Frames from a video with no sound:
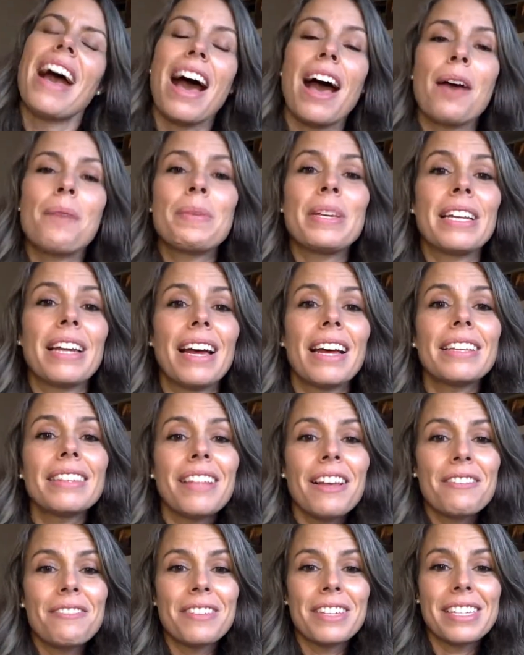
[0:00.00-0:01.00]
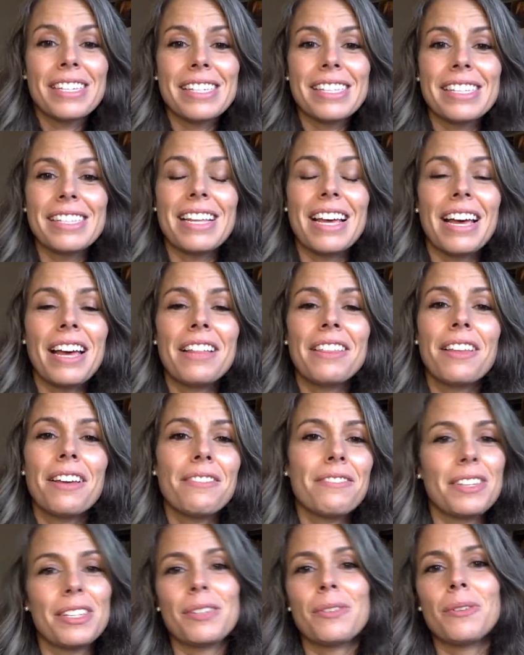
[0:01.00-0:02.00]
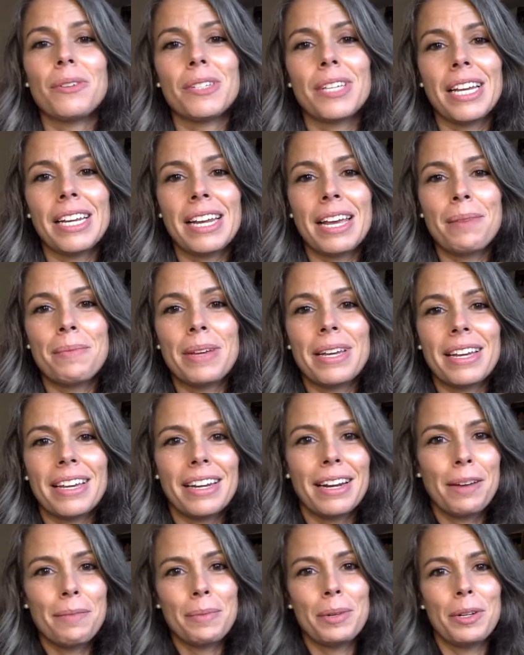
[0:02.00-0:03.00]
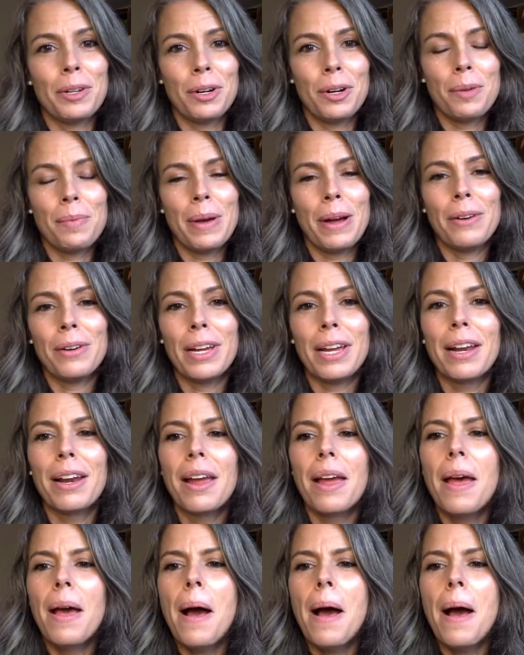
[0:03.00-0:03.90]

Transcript: I love this. I love this whole dynamic, and I'm a nerd about it.